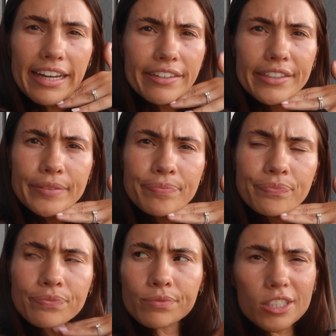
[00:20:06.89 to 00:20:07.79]
I don't know.
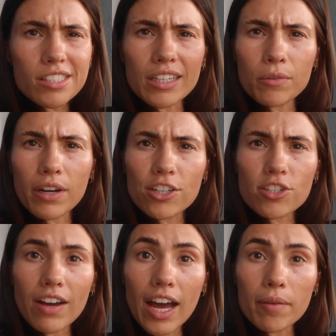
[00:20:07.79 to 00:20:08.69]
We'll see. We'll catch a
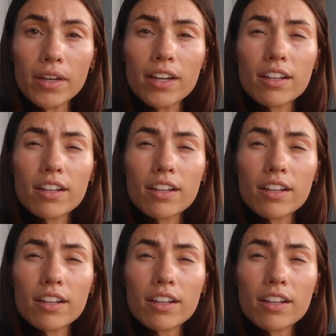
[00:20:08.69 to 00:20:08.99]
vibe.